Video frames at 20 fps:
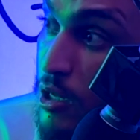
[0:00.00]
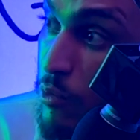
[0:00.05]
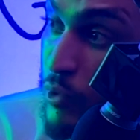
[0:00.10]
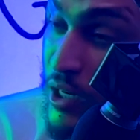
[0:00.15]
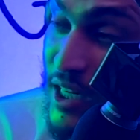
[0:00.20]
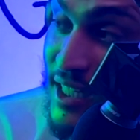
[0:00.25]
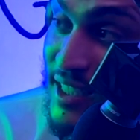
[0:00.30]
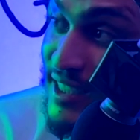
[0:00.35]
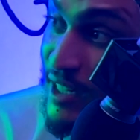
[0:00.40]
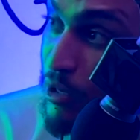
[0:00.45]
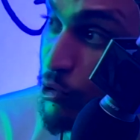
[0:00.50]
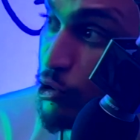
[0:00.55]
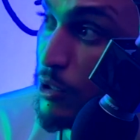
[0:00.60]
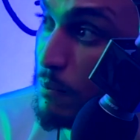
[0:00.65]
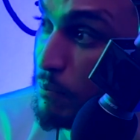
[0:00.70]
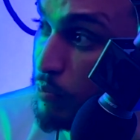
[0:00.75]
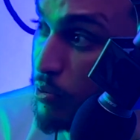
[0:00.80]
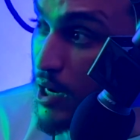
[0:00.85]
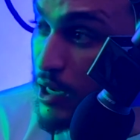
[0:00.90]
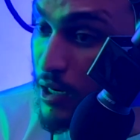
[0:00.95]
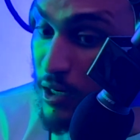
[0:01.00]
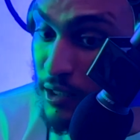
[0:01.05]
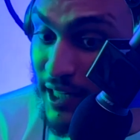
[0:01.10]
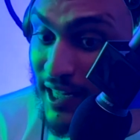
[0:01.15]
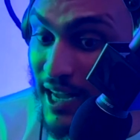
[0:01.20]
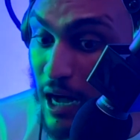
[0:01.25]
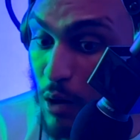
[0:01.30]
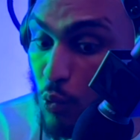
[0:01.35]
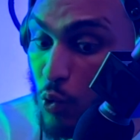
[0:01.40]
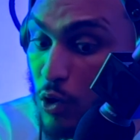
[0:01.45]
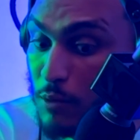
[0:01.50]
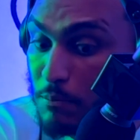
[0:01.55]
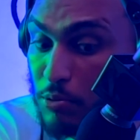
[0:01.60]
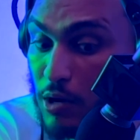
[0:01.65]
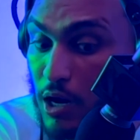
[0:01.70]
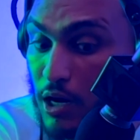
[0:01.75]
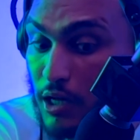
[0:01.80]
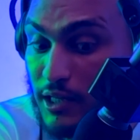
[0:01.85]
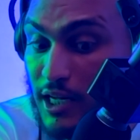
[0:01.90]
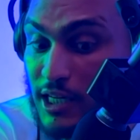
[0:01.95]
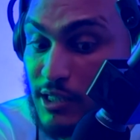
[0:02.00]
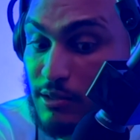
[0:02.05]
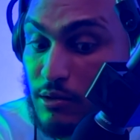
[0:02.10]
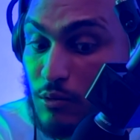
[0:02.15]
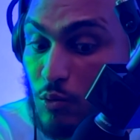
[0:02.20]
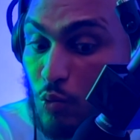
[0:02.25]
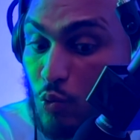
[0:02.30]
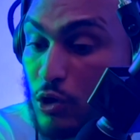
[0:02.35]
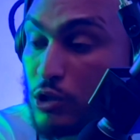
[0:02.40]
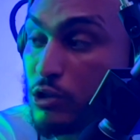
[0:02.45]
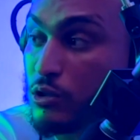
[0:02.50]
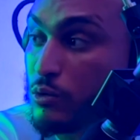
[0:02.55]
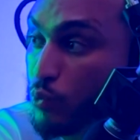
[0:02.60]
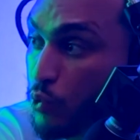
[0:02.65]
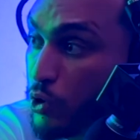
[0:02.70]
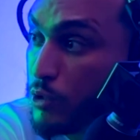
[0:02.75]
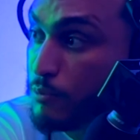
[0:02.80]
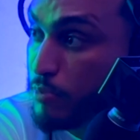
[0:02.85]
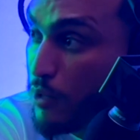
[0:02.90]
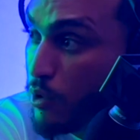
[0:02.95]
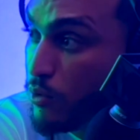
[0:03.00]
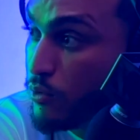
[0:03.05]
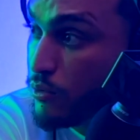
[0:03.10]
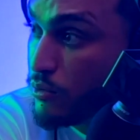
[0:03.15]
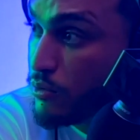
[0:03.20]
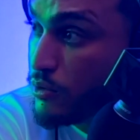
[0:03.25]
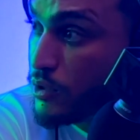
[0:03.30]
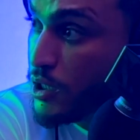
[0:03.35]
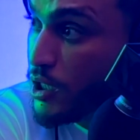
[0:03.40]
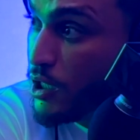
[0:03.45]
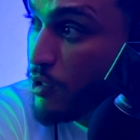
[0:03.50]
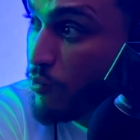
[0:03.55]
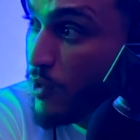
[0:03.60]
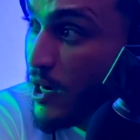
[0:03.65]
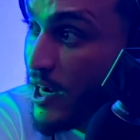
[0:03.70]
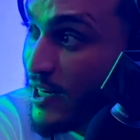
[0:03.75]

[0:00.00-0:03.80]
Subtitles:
they sell you the product, they got one product. That's one bolt, right?